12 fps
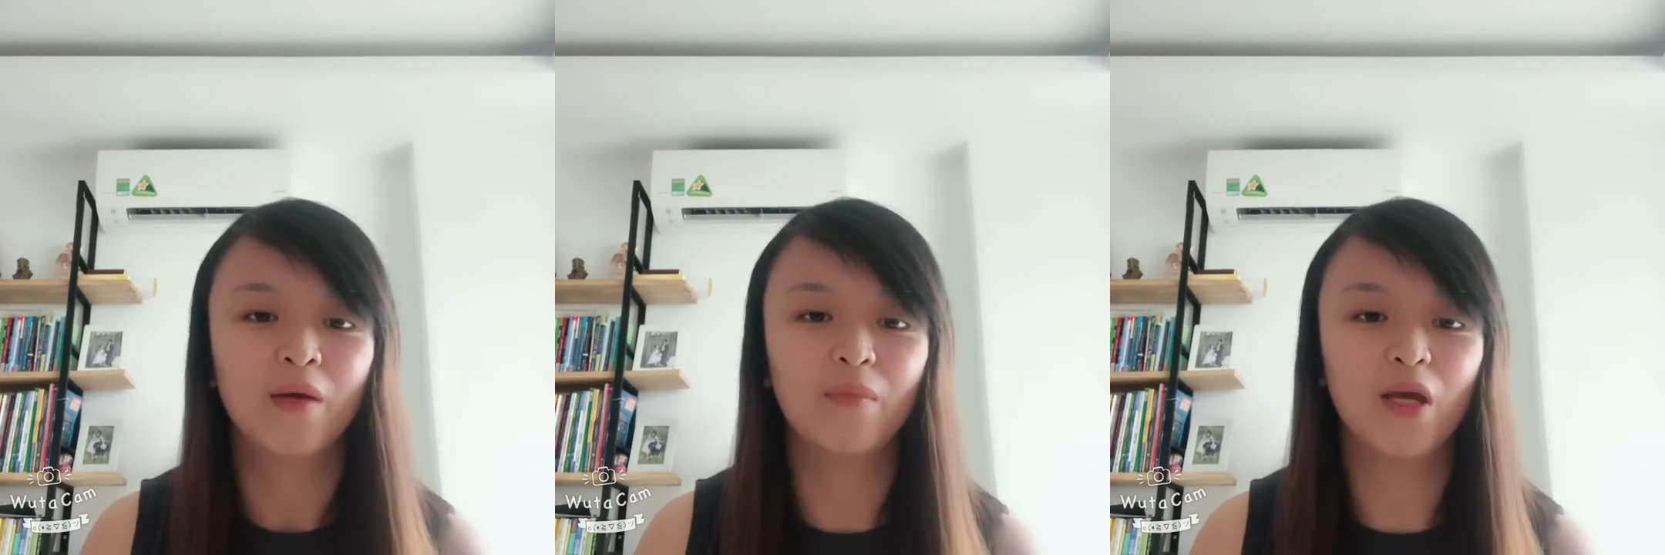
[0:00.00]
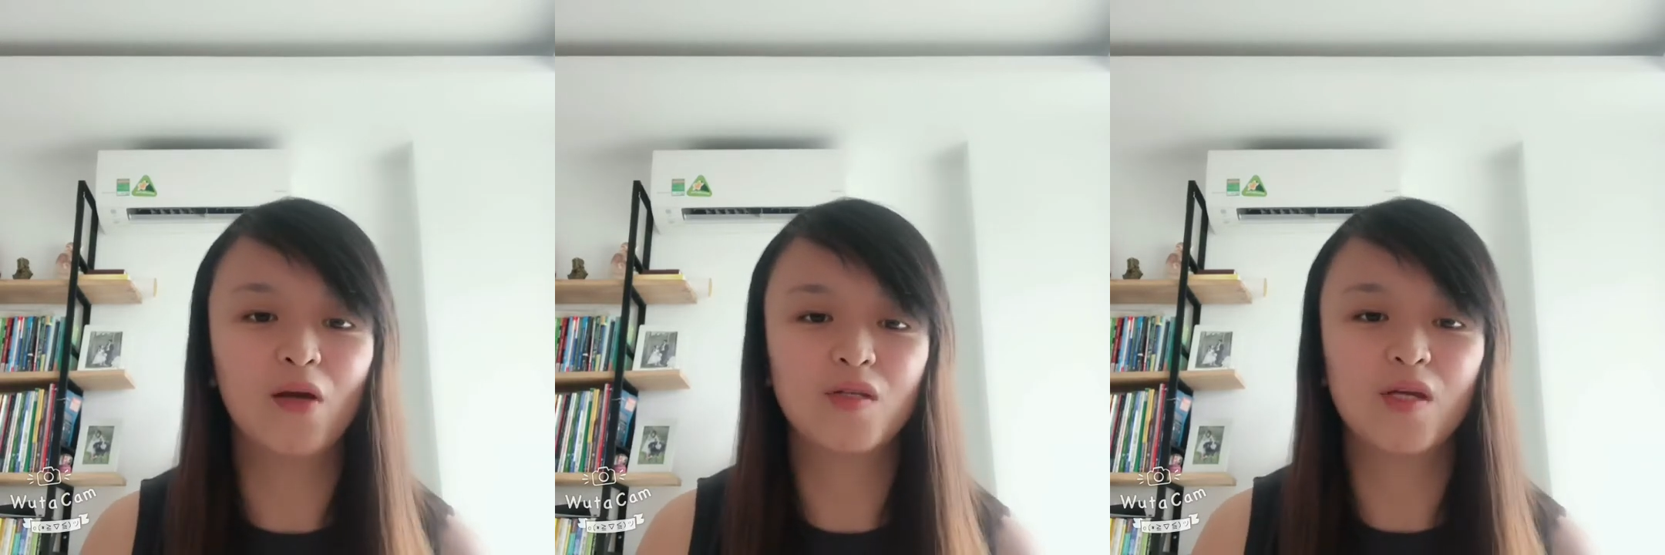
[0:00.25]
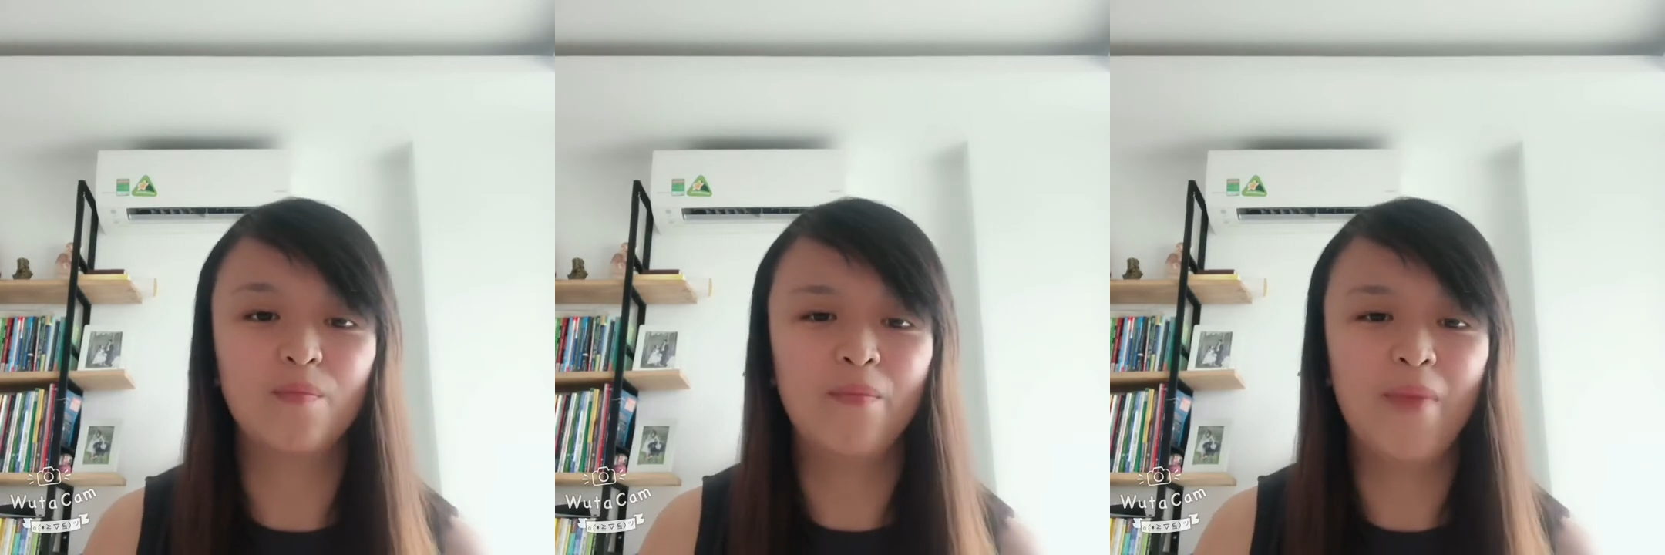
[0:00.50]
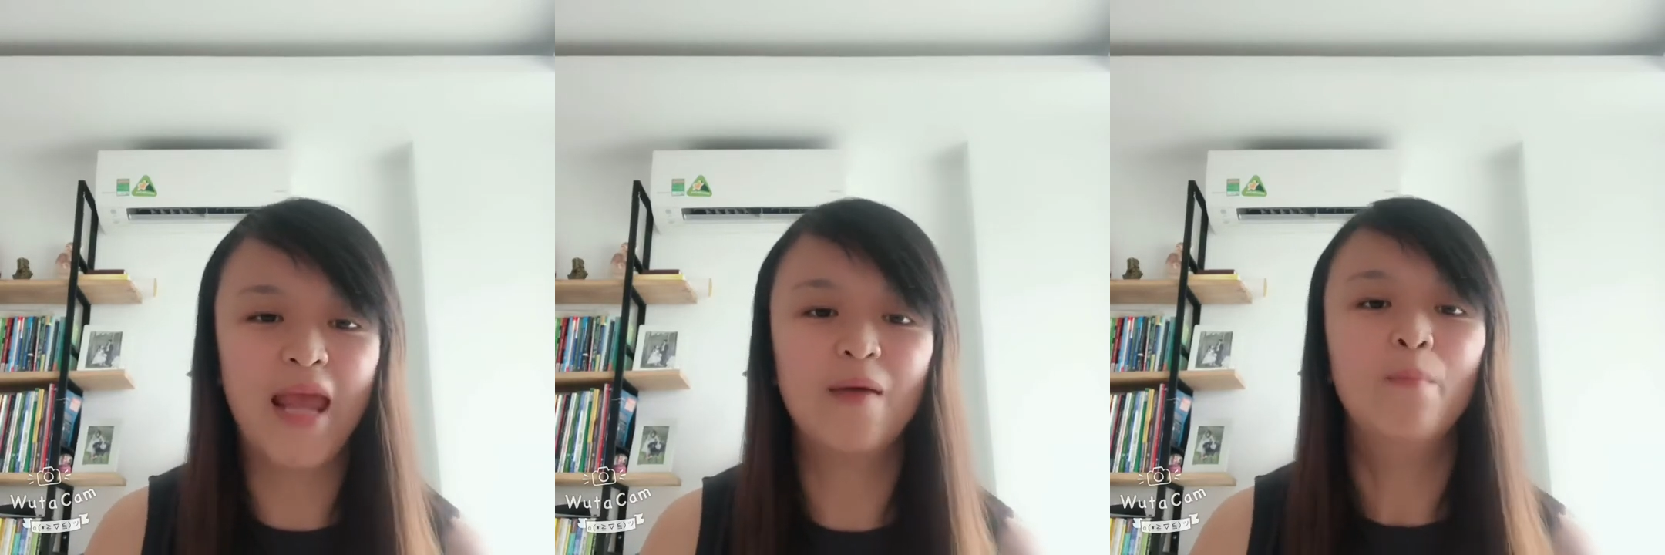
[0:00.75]
because it
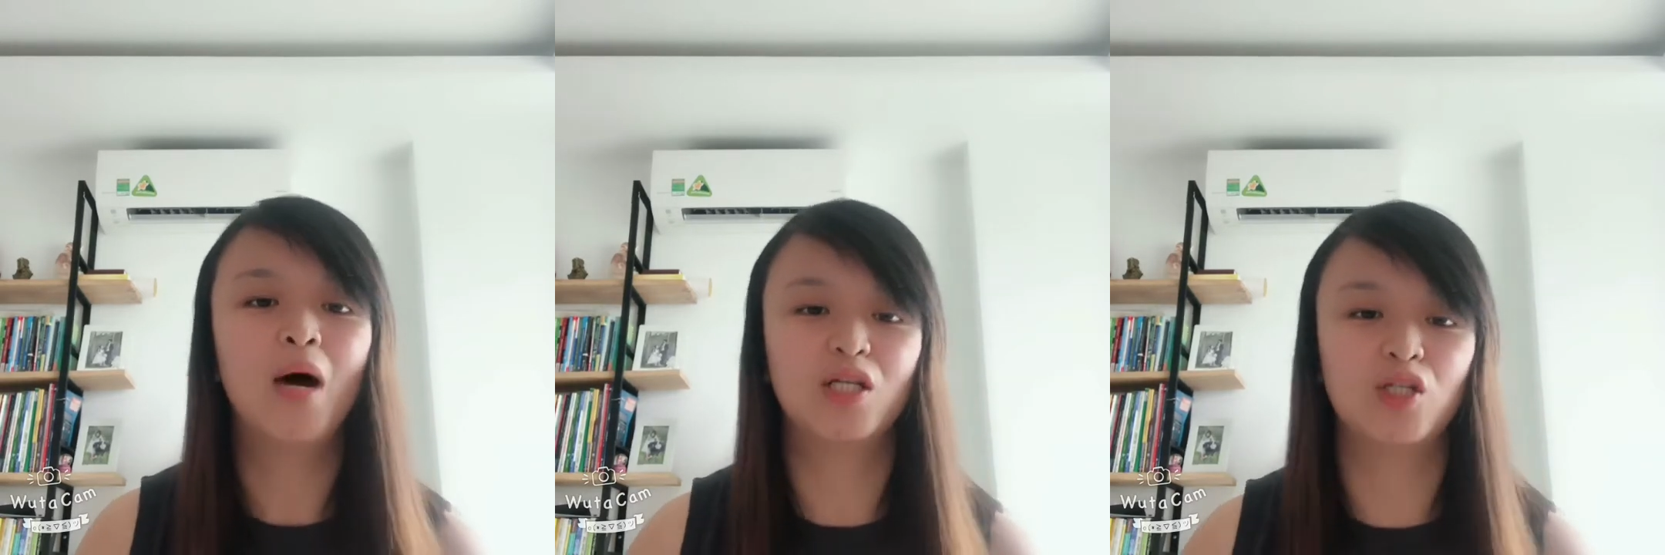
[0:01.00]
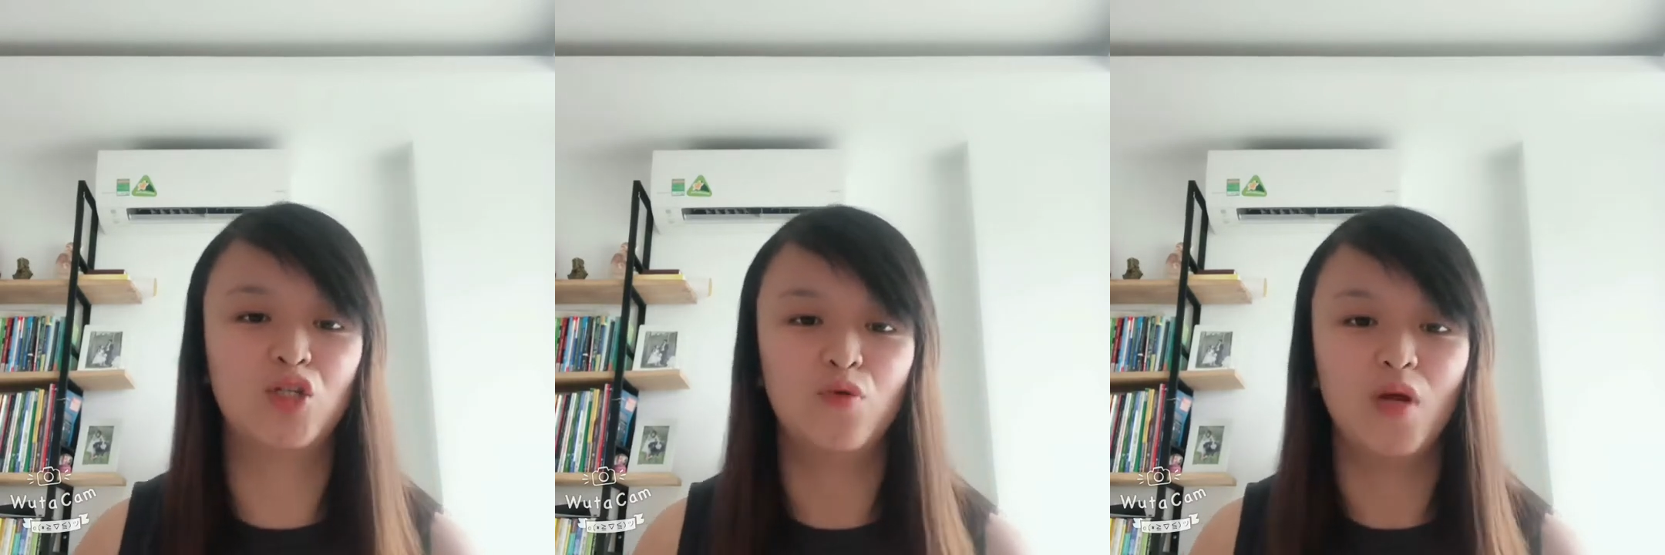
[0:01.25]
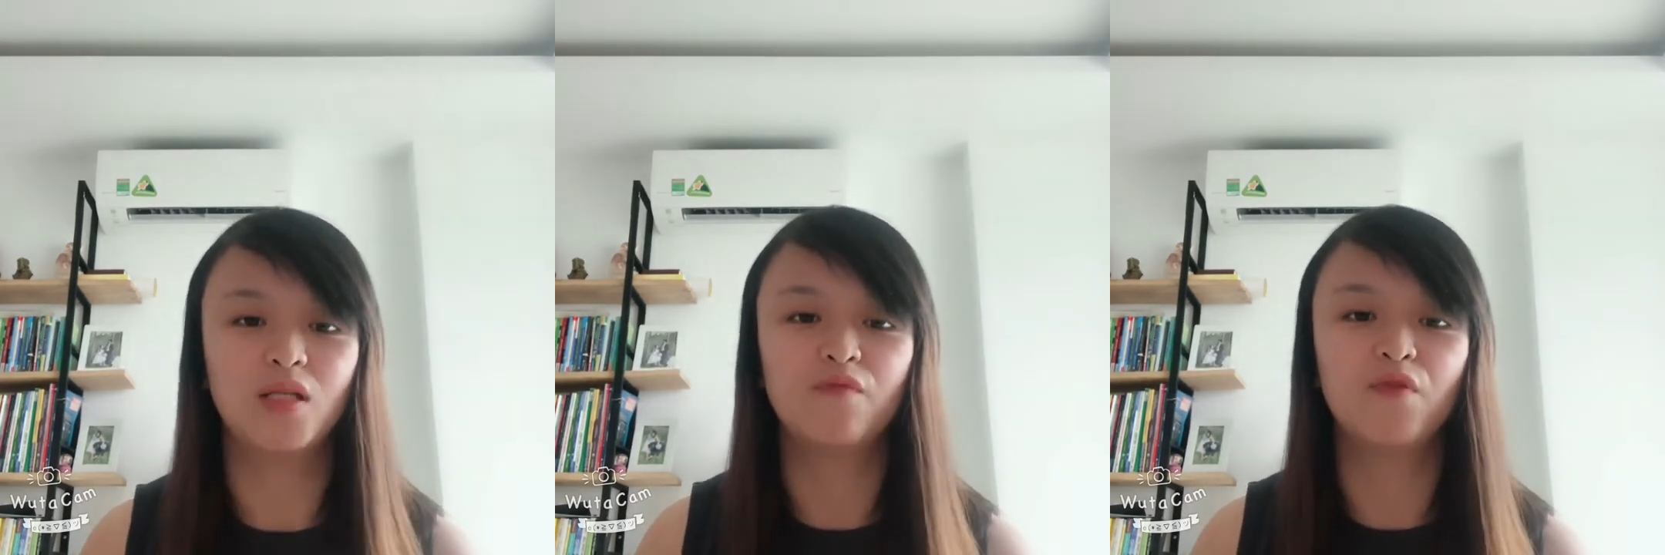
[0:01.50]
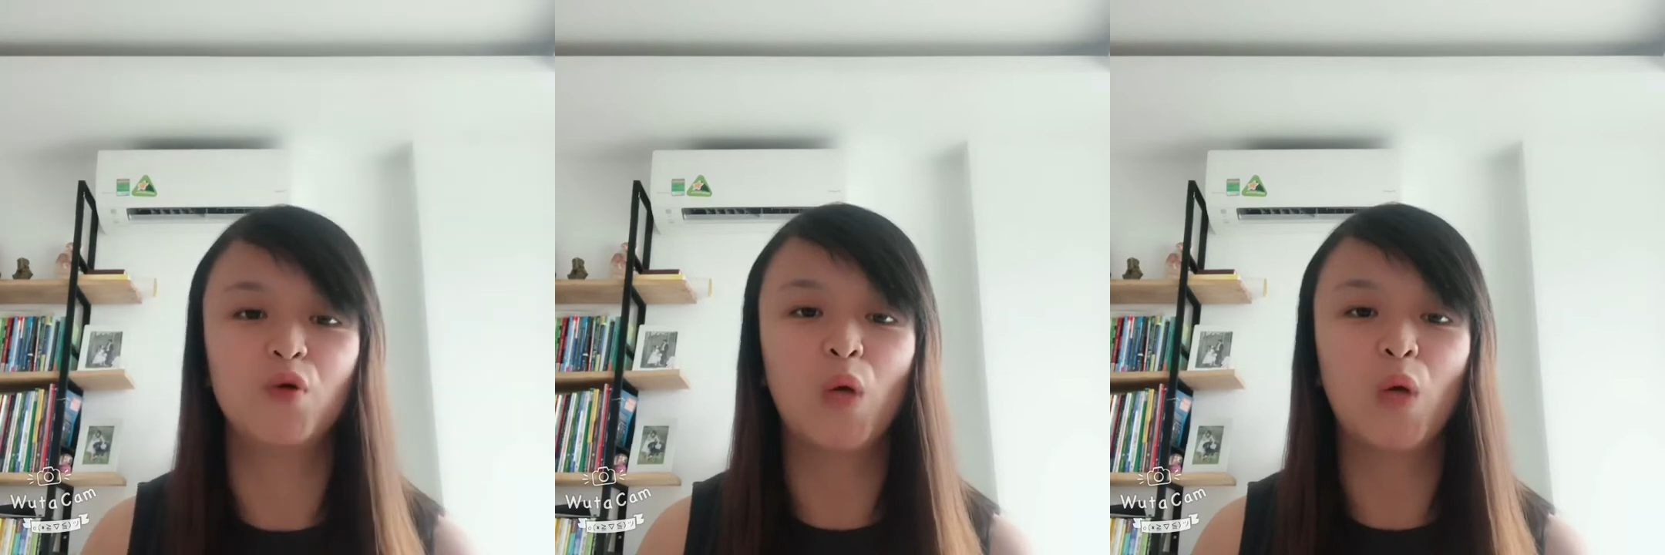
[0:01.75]
makes my students feel